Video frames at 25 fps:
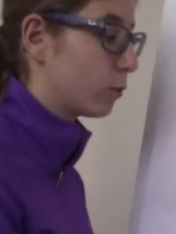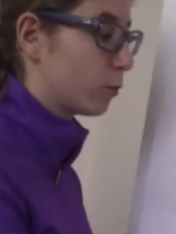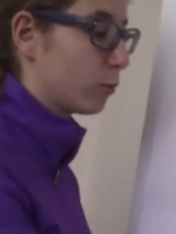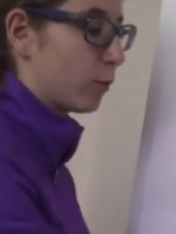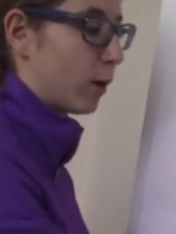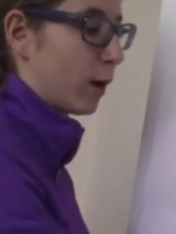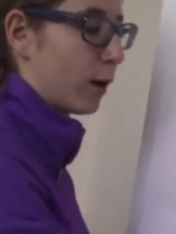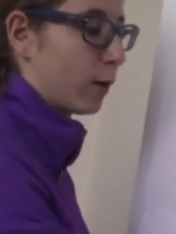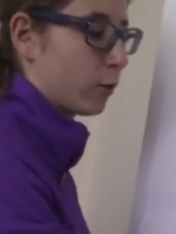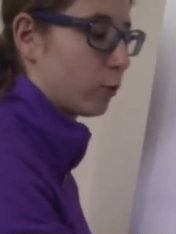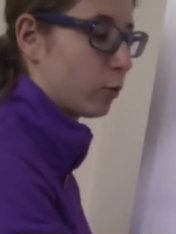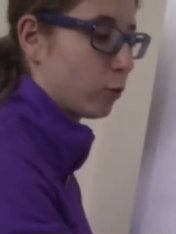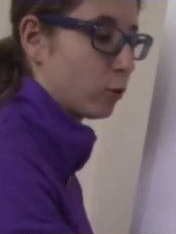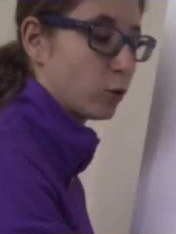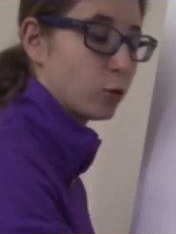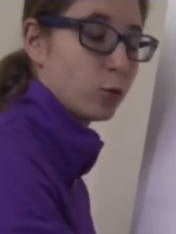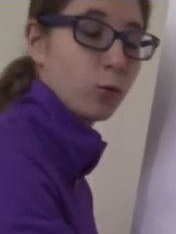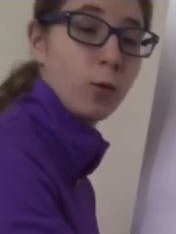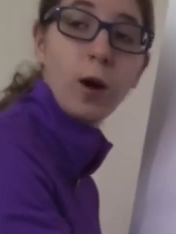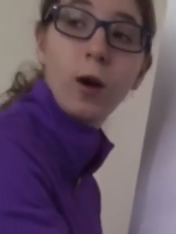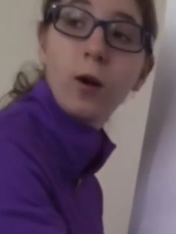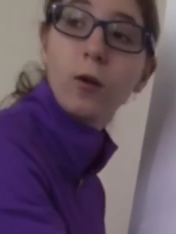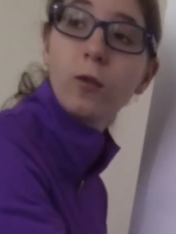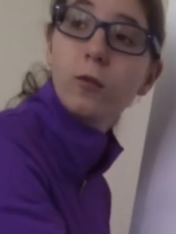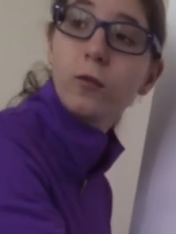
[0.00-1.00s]
radical
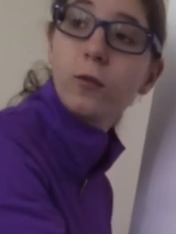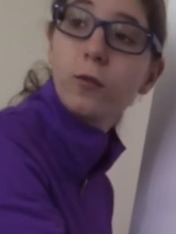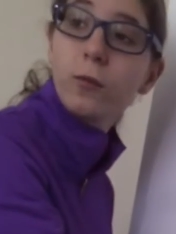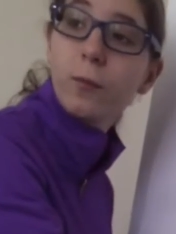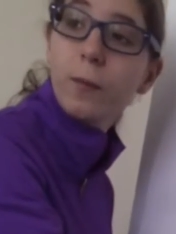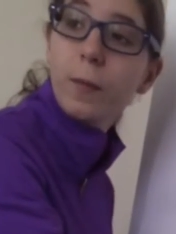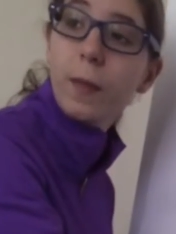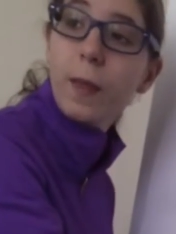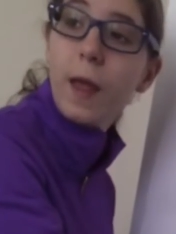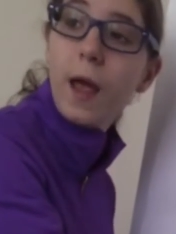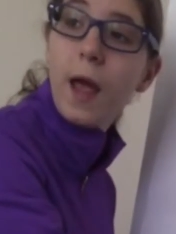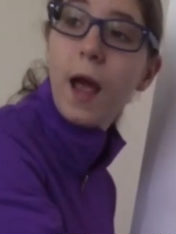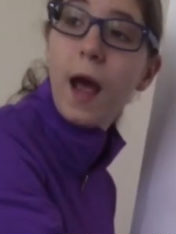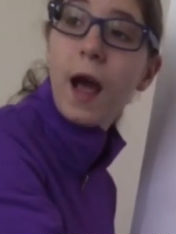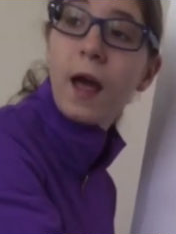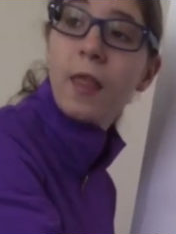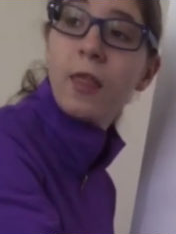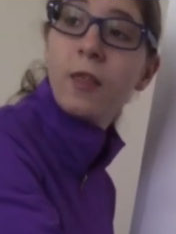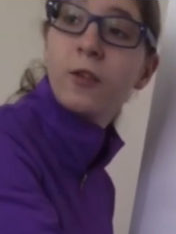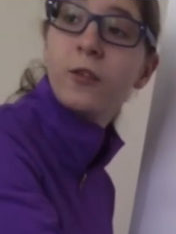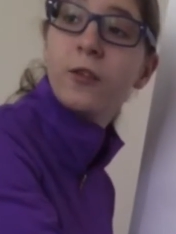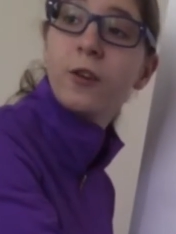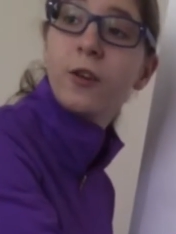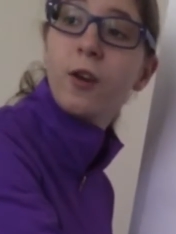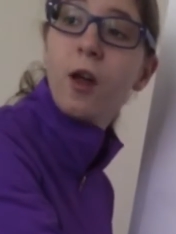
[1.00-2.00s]
12, and
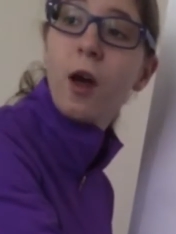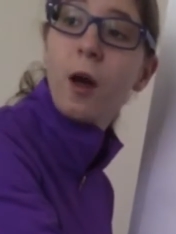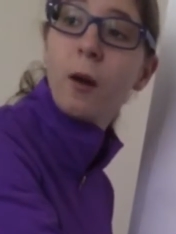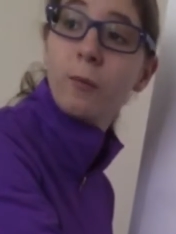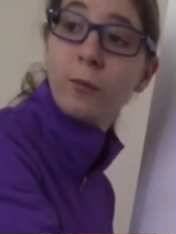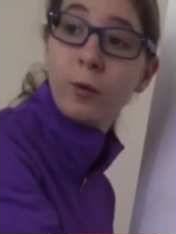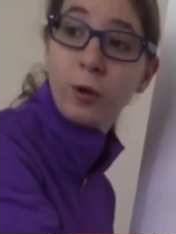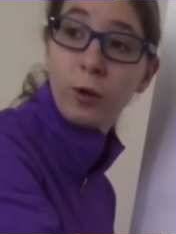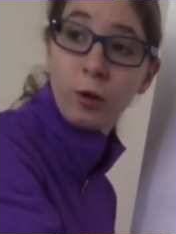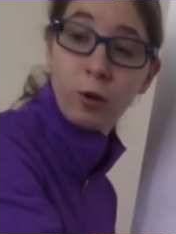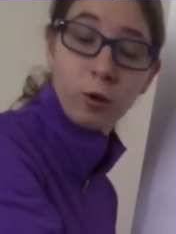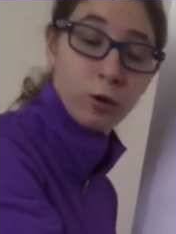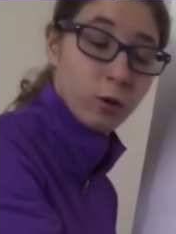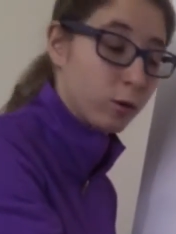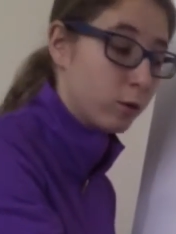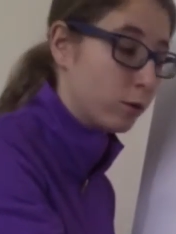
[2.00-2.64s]
the denominator,